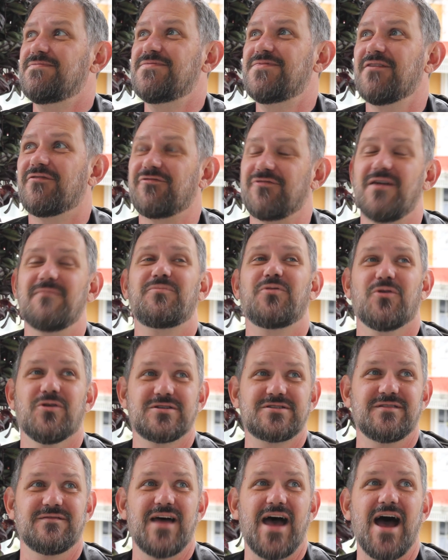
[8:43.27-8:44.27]
The front
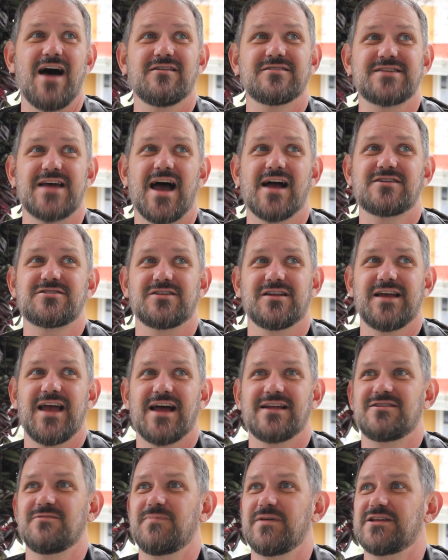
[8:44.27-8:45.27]
porch of the house actually
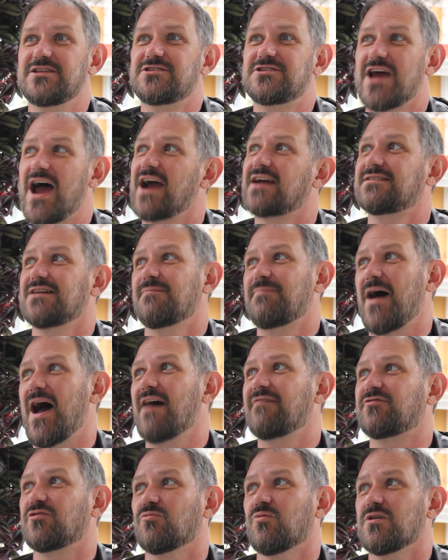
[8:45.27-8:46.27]
had to be jacked up
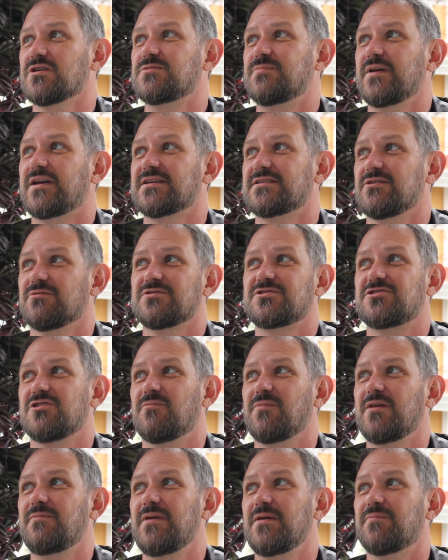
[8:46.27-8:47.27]
afterwards because there were so
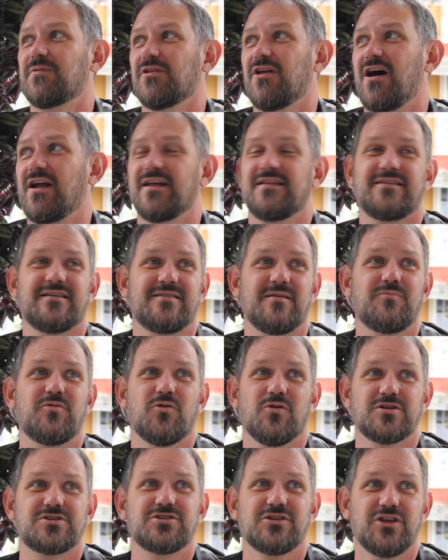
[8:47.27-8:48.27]
many people on it that the
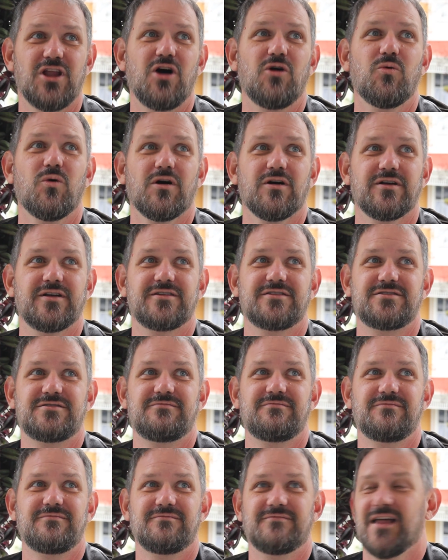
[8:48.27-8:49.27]
porch lowered
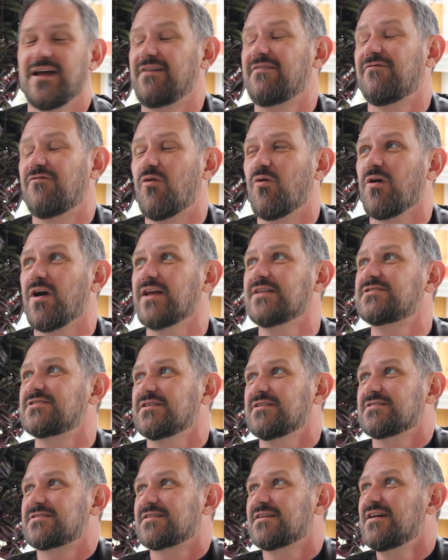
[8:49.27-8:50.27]
like 4
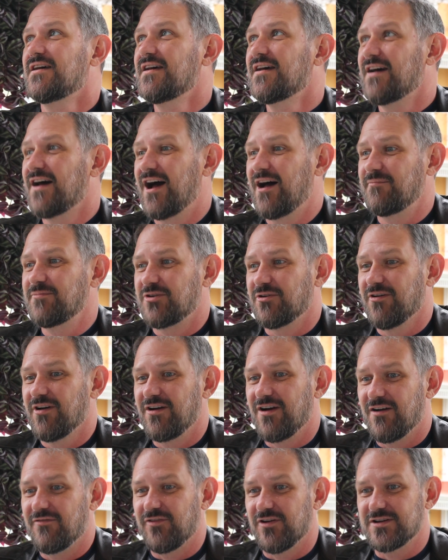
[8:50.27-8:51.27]
inches
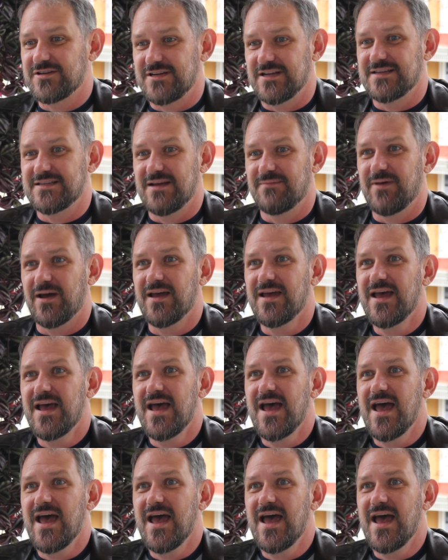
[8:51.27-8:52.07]
during our first exhibit.